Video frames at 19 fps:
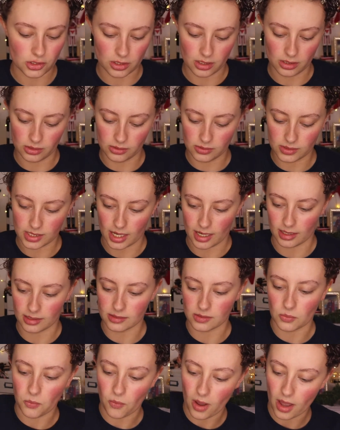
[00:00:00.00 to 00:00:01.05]
those as
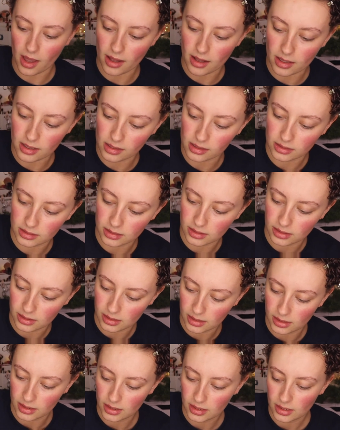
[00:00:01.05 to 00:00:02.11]
well.
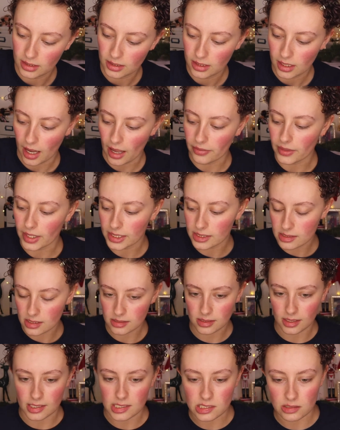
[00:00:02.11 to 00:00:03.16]
And then since
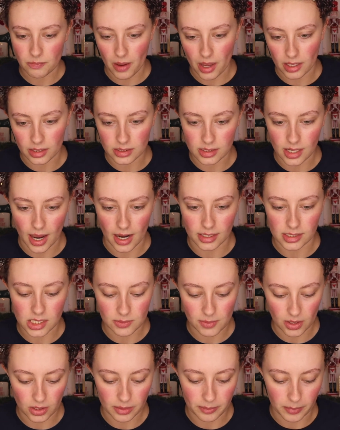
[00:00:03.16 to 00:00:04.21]
I spent X
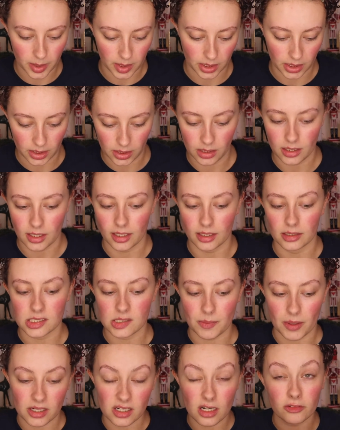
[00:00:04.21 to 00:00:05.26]
amount of money, I
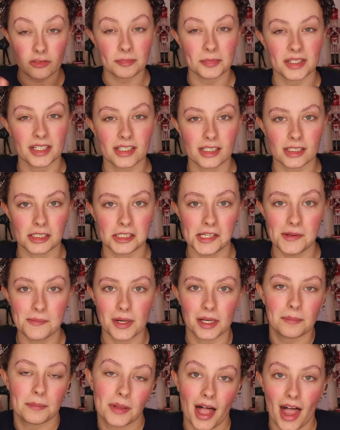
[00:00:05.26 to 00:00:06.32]
spent enough money to keep
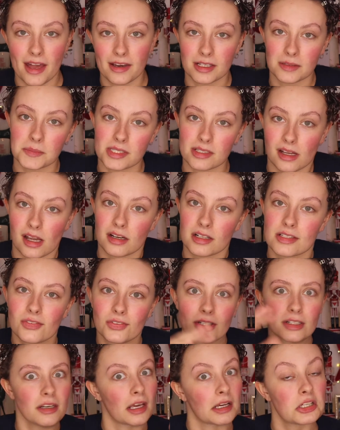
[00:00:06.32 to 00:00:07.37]
my platinum status for
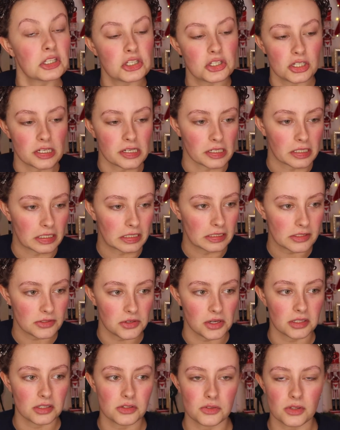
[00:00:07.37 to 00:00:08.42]
next year. So
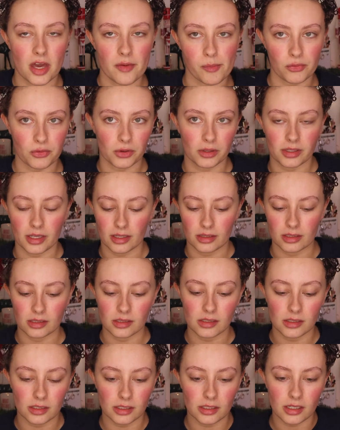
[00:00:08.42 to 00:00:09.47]
you had to do that before the end of the
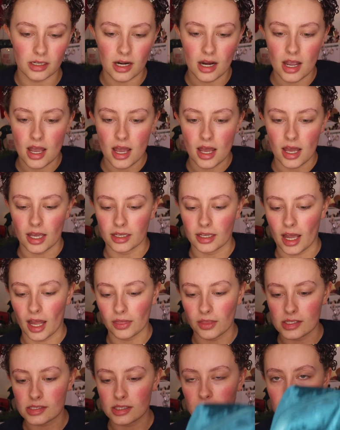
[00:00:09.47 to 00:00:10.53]
year. I got
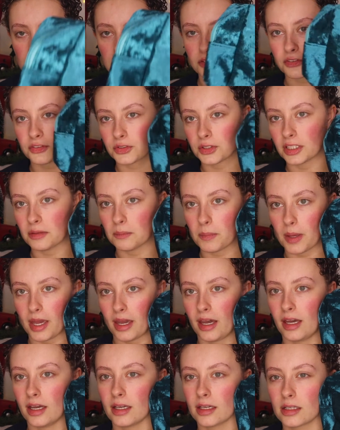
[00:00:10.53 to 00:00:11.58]
this like free
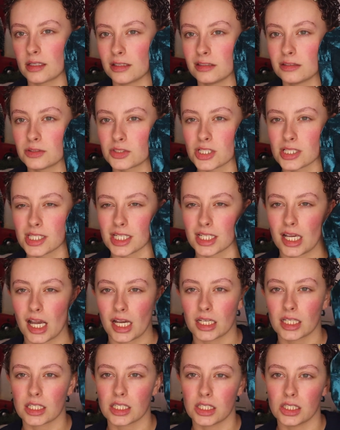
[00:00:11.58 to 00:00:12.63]
bag, which is like
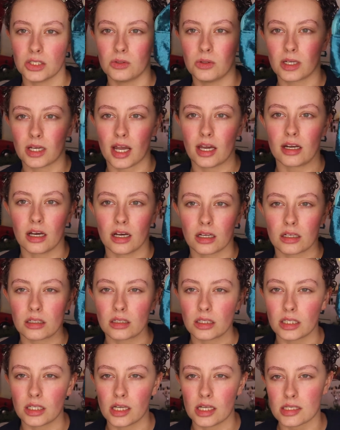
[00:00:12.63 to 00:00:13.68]
kind of cute and kind of
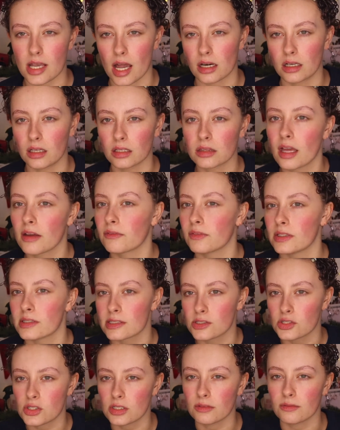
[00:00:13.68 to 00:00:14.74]
ugly. It's kind of like that
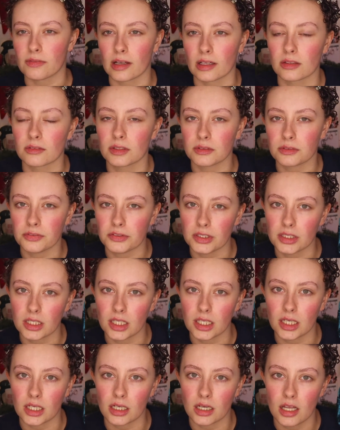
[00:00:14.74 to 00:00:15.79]
vintagey velvet
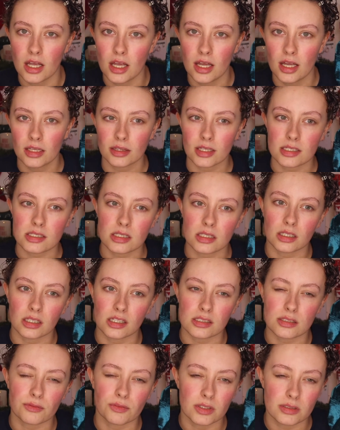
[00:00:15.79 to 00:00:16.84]
feeling. That's
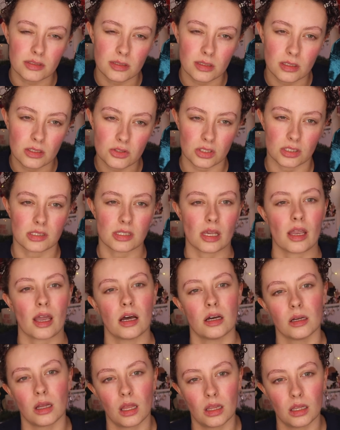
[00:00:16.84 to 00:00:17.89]
it's vintage and it's like
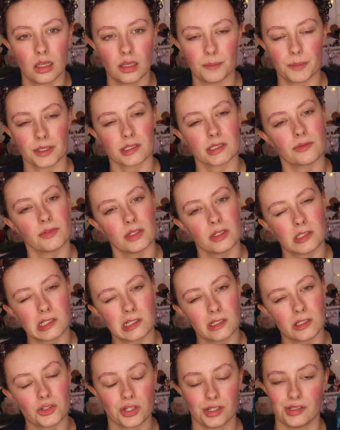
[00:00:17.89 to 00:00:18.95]
ugly, but it's
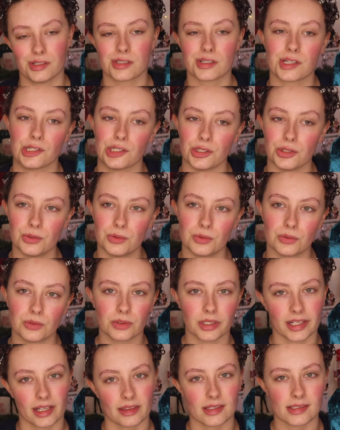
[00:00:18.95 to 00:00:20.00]
vintage and it's cute
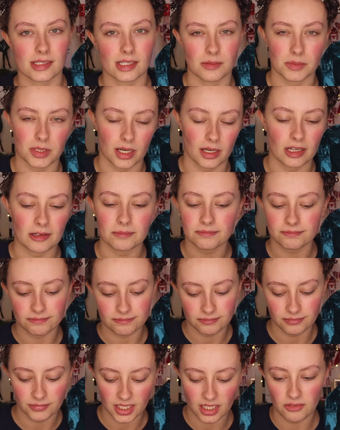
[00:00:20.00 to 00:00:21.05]
like at the same time.
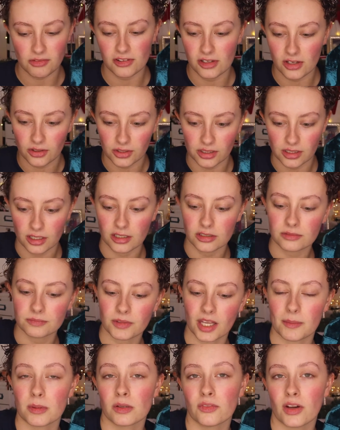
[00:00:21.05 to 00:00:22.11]
If you know, you know.
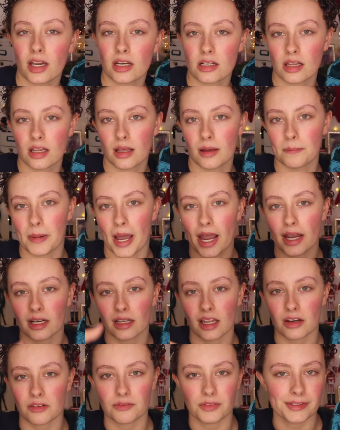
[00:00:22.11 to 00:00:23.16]
I've been buying a
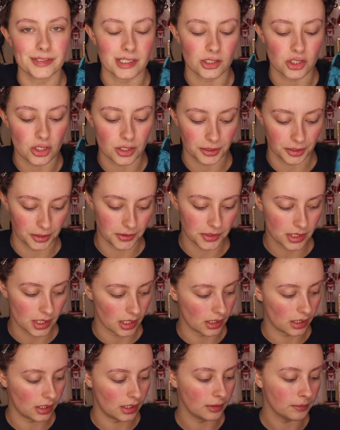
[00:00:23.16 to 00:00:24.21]
lot of vintage clothes
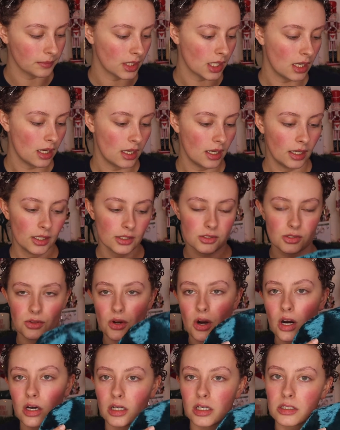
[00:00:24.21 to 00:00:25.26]
lately. So there
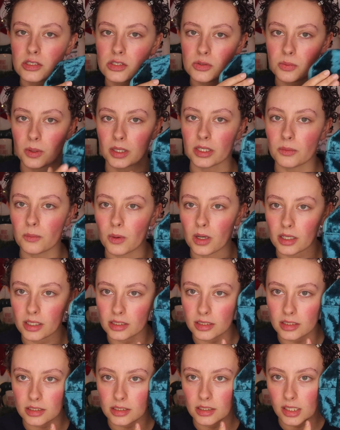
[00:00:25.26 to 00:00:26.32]
are
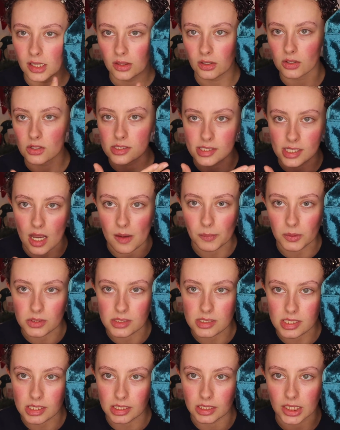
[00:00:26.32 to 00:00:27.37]
21 little
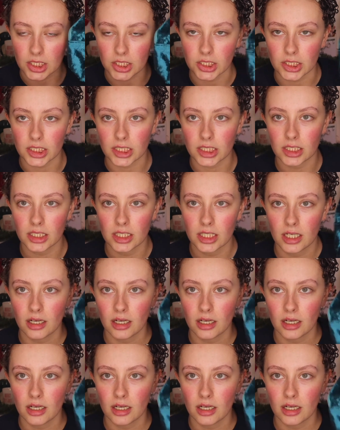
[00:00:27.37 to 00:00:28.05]
samples in here.